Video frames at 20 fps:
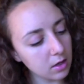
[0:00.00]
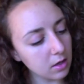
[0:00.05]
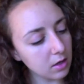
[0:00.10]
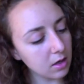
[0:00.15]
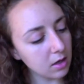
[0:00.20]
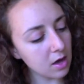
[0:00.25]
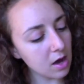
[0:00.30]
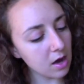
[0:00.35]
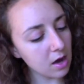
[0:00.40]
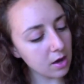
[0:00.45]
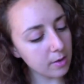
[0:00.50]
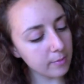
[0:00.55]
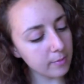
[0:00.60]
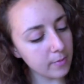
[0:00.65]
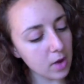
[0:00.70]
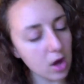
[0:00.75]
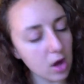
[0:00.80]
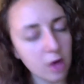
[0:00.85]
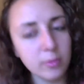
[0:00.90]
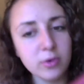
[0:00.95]

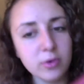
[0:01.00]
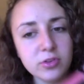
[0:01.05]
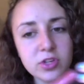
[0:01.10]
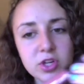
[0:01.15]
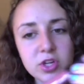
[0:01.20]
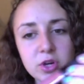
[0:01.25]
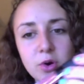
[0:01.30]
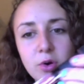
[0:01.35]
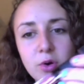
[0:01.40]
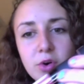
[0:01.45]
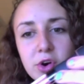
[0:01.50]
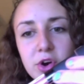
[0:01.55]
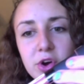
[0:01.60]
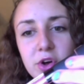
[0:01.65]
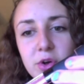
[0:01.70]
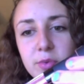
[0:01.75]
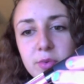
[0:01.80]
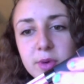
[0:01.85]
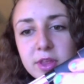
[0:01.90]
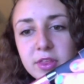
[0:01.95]
Um, almost a
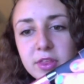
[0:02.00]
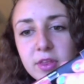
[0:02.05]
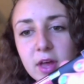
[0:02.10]
coral with